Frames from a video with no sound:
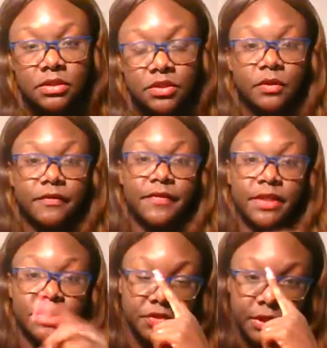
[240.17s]
just sort of give an
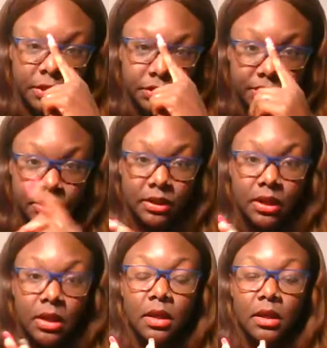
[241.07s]
introduction
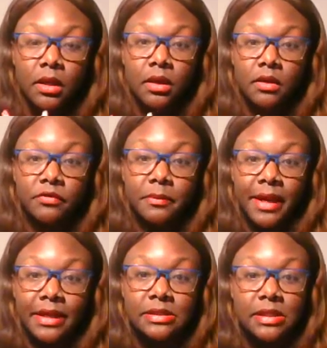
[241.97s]
of
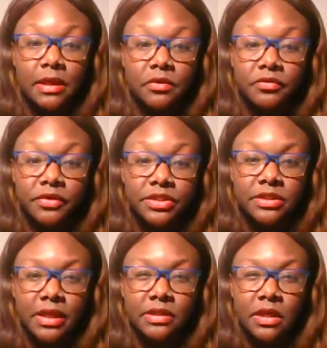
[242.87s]
myself and just
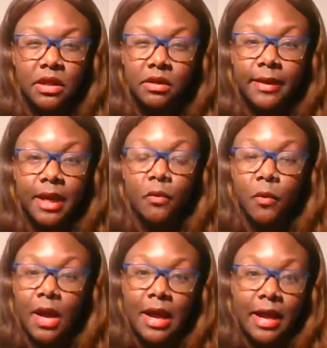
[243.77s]
kind of talk about
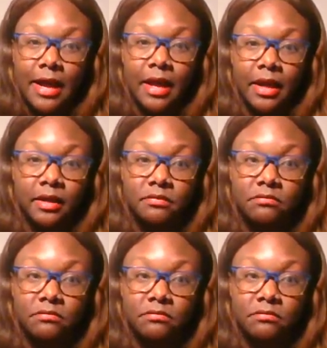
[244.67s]
why i